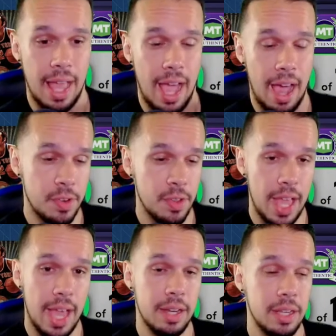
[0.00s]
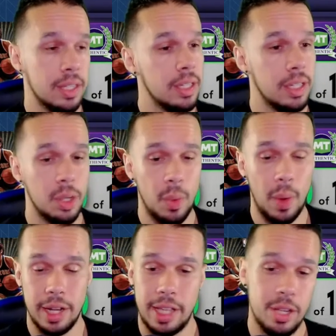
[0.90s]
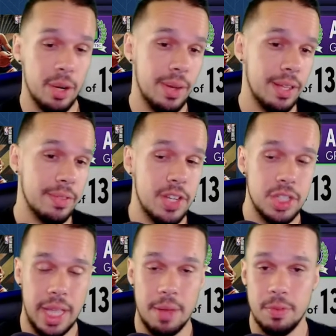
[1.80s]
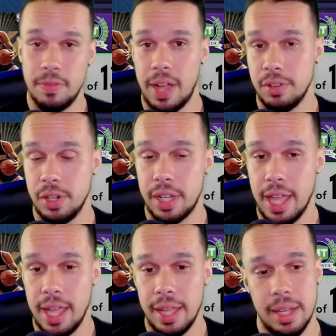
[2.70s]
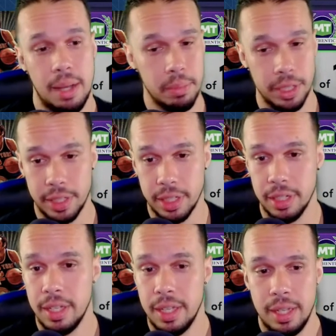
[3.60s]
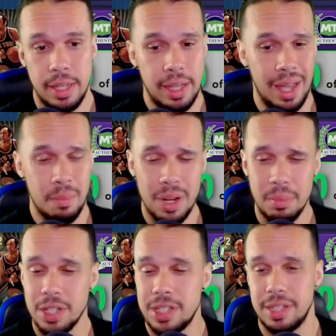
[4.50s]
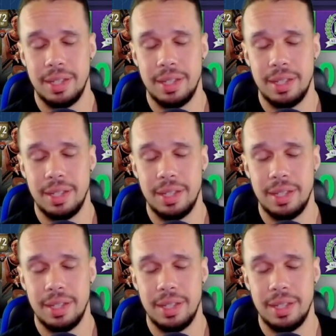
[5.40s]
After that, you want to, eventually aim for 500K, $1 million, and pretty much